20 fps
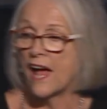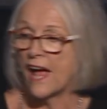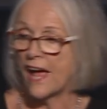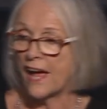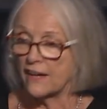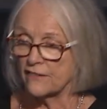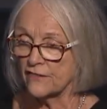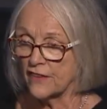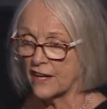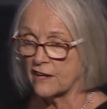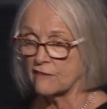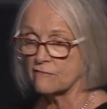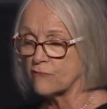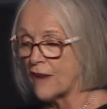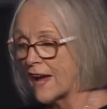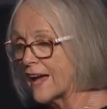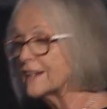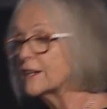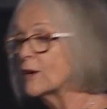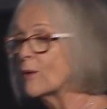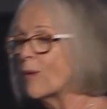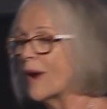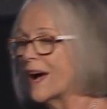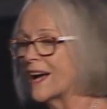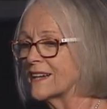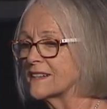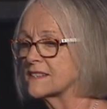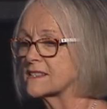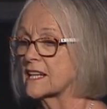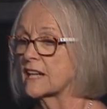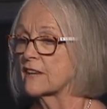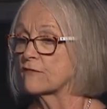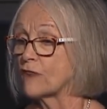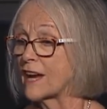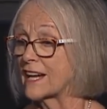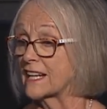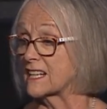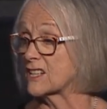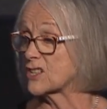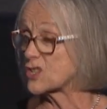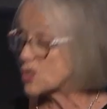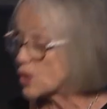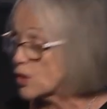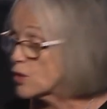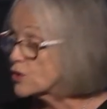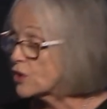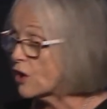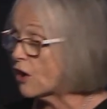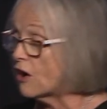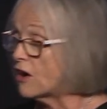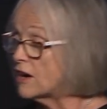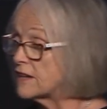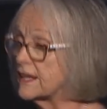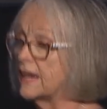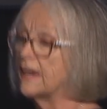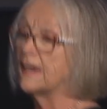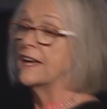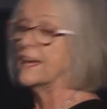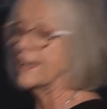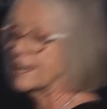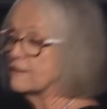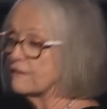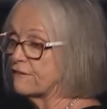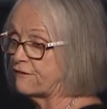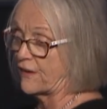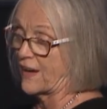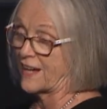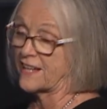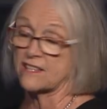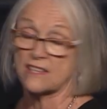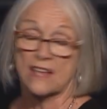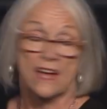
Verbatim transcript: and they ran away. Instead of running to God in faith,